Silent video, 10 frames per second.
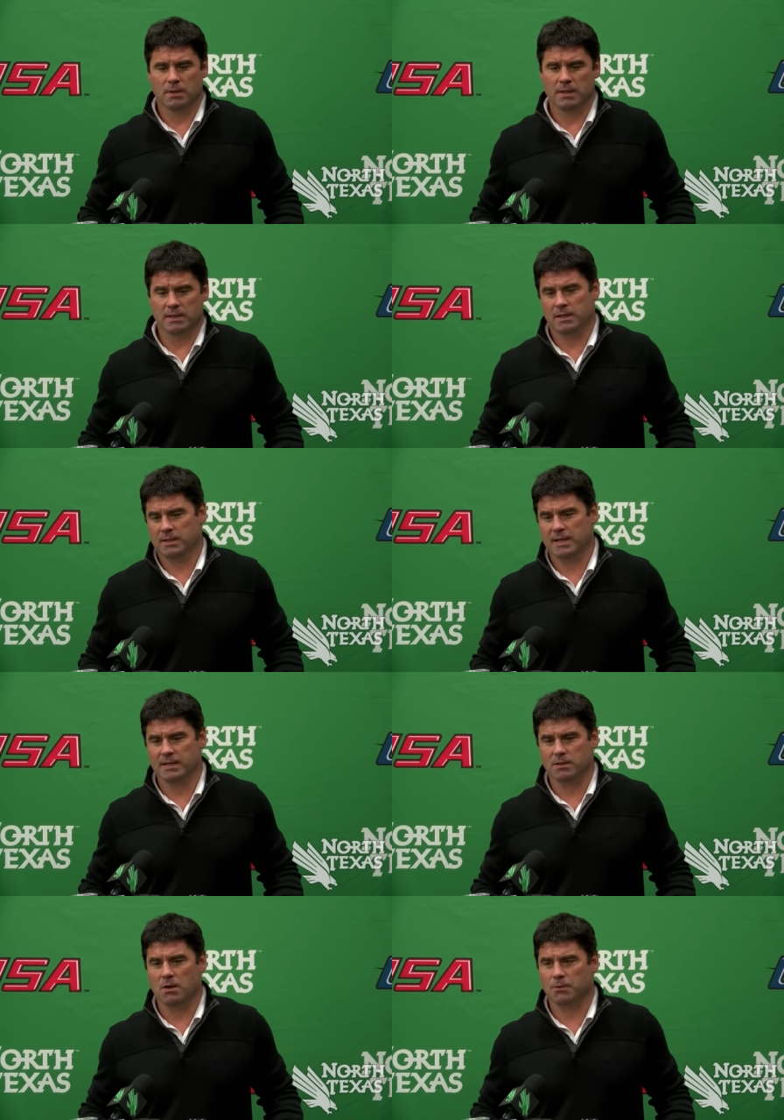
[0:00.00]
and it, and it
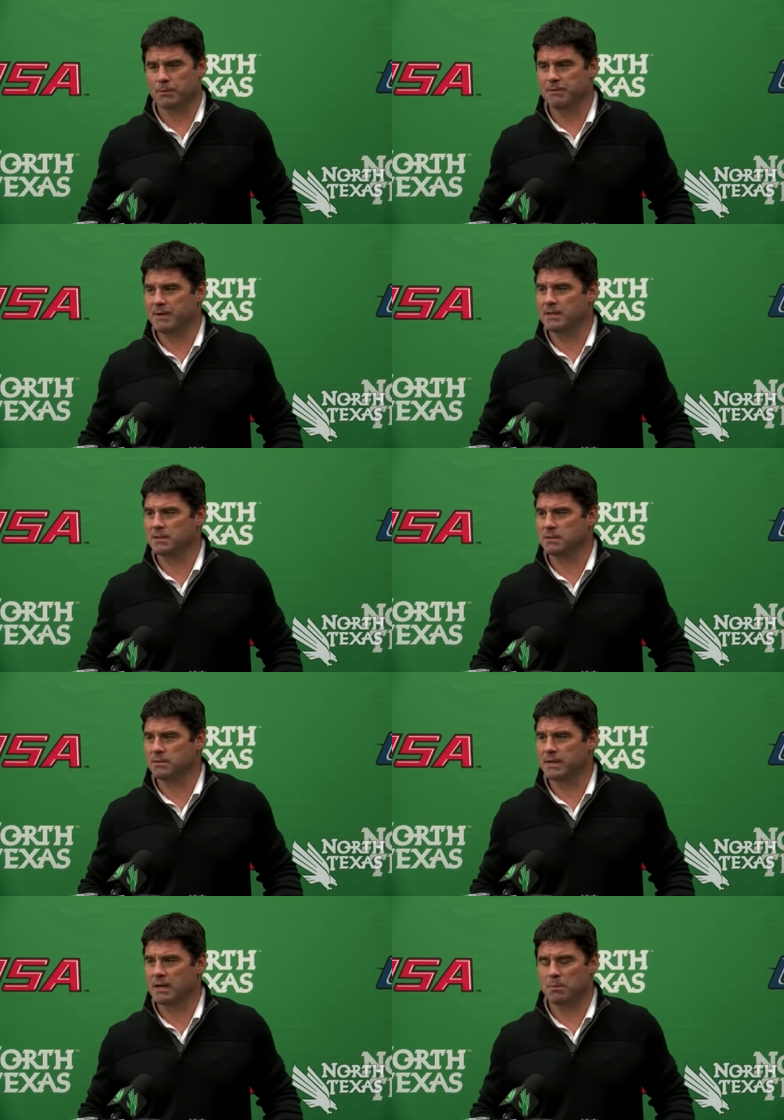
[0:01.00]
takes all three phases.
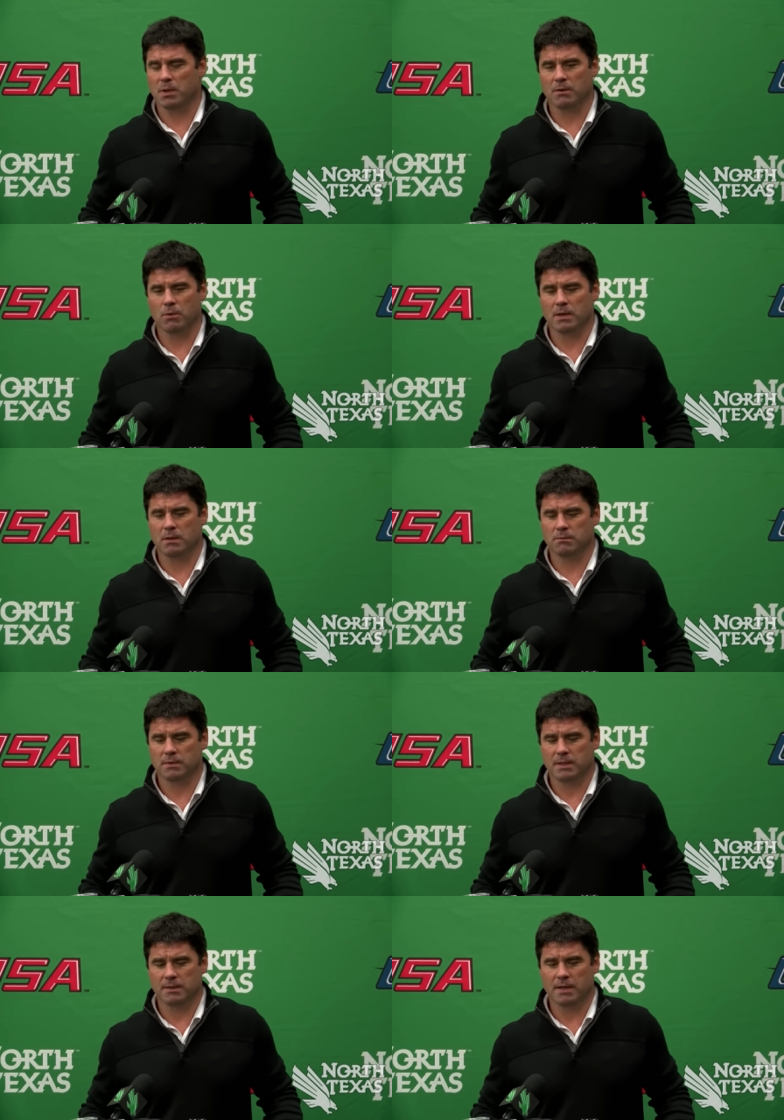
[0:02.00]
You got to play well.
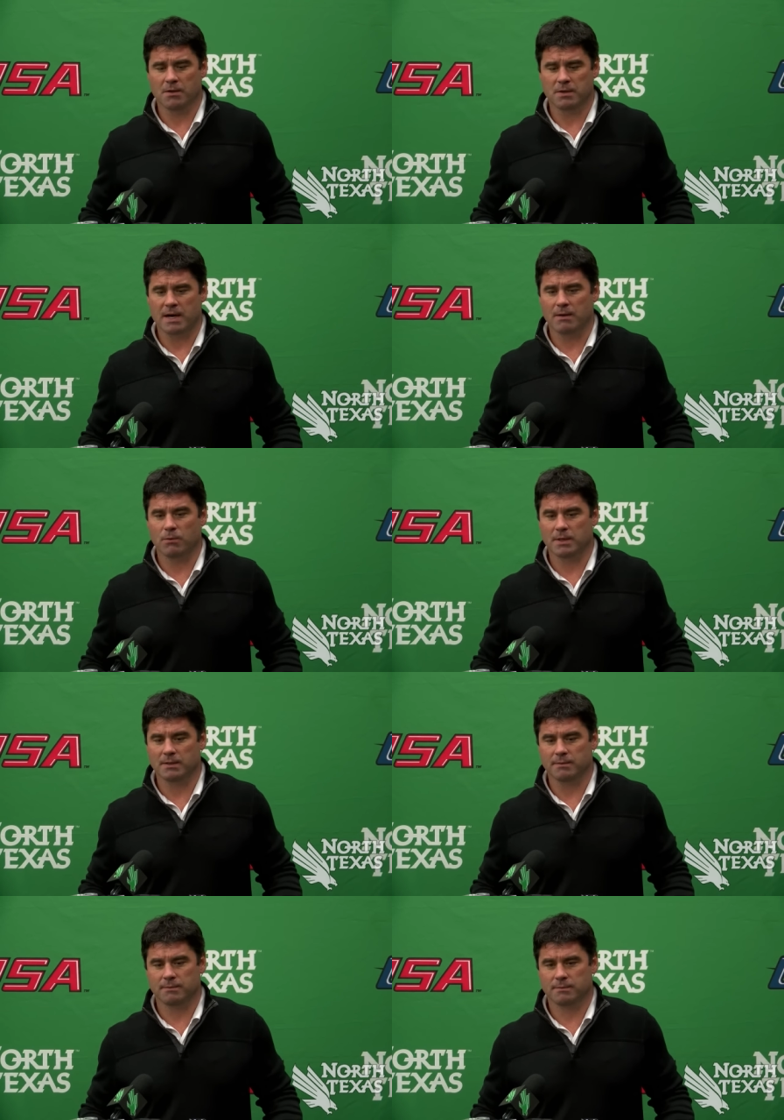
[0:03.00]
And the other night
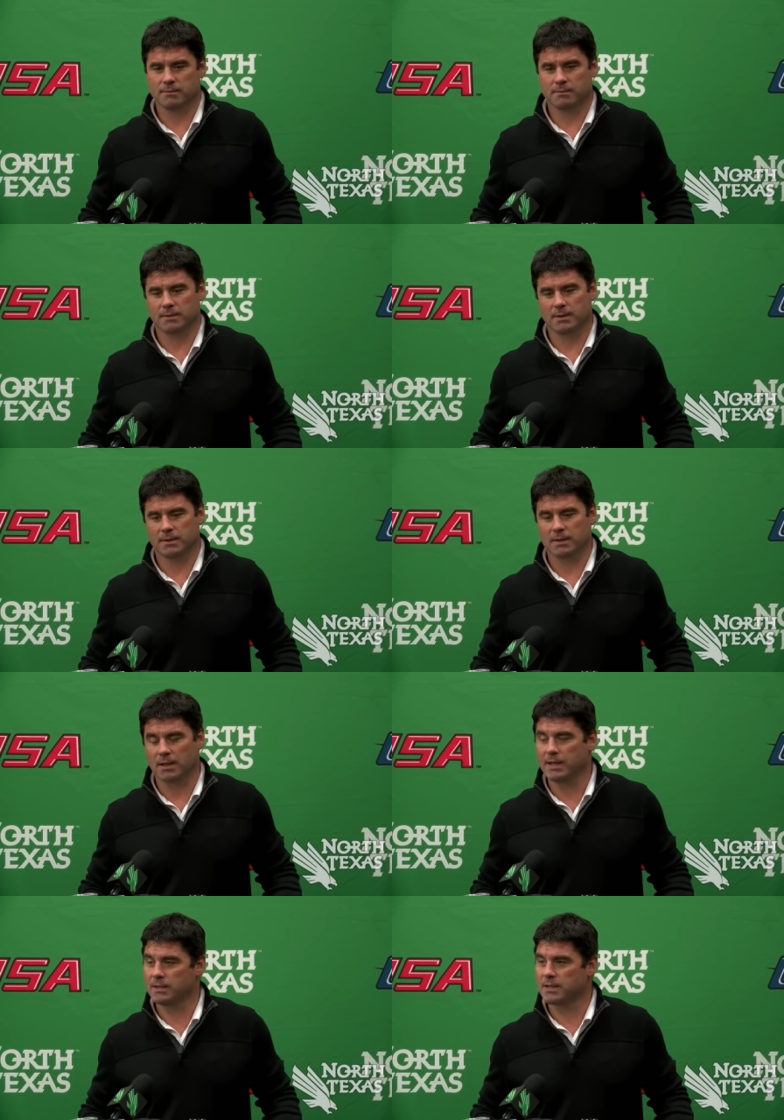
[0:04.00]
wasn't uh, the
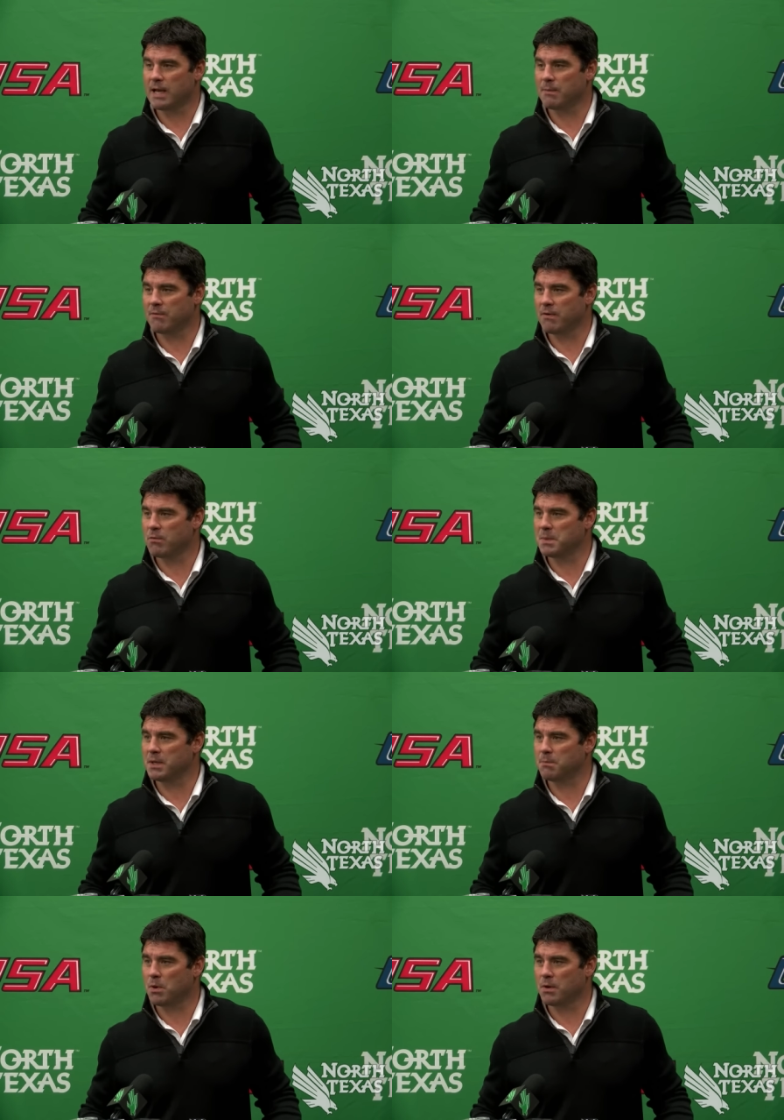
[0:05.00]
cleanest game I've ever been
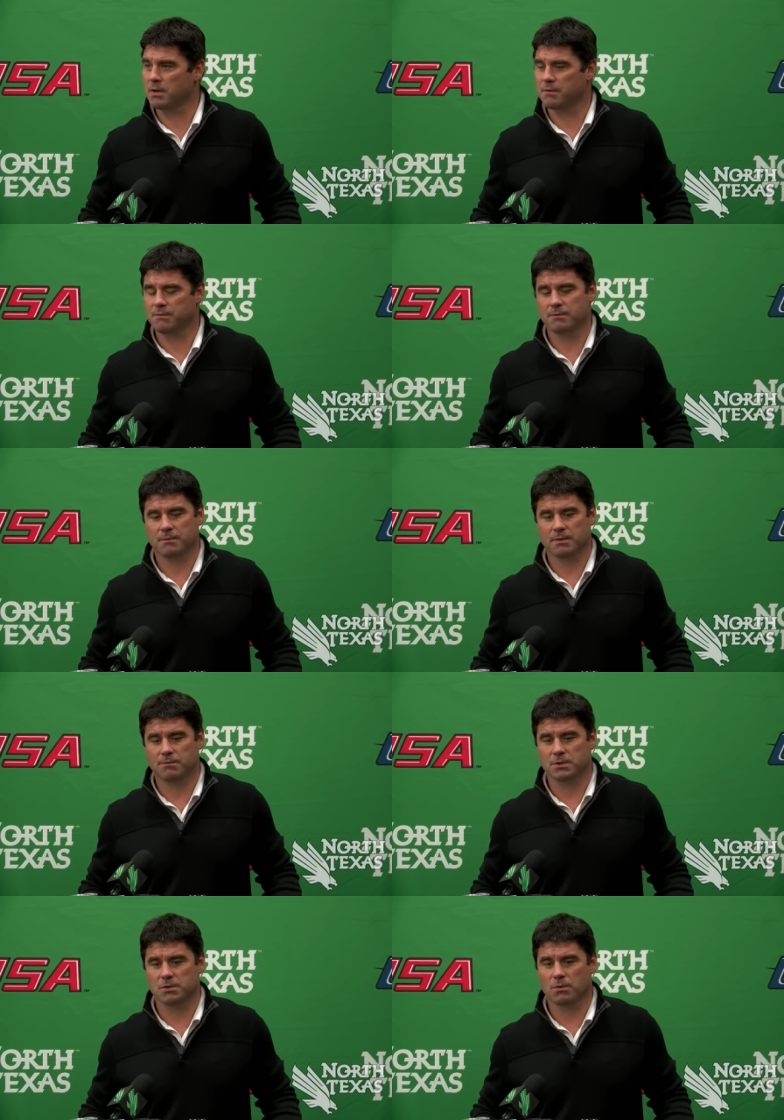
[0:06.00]
a part of,
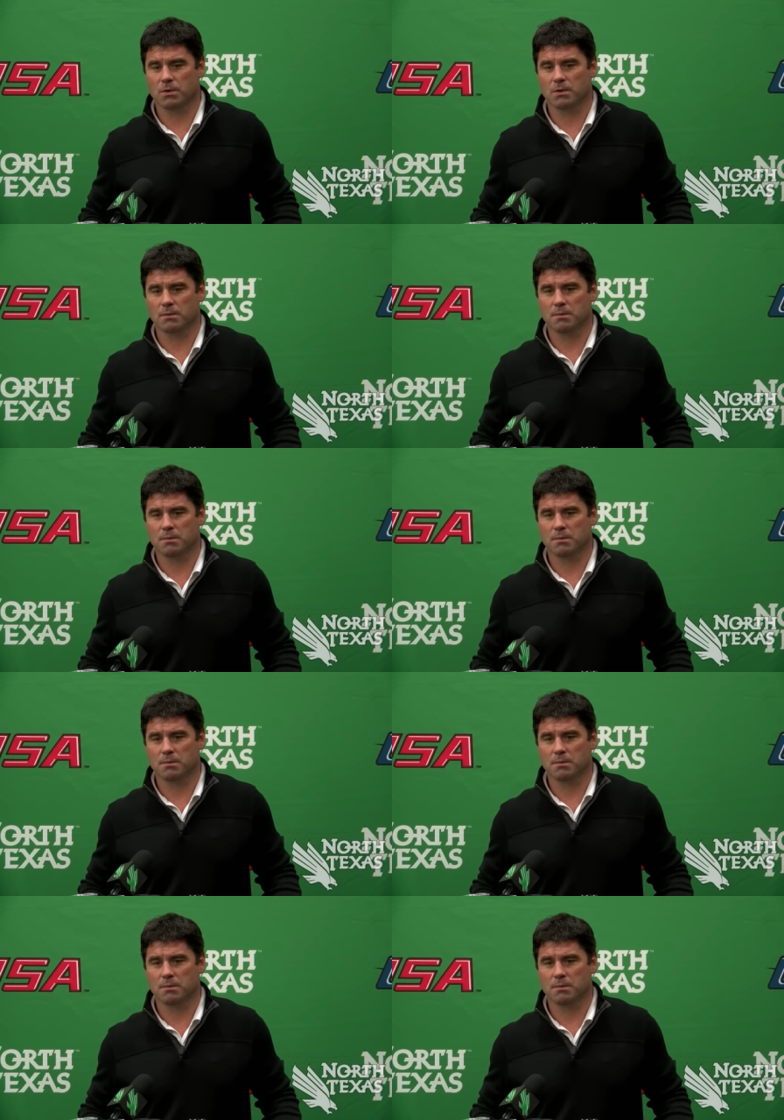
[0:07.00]
for sure.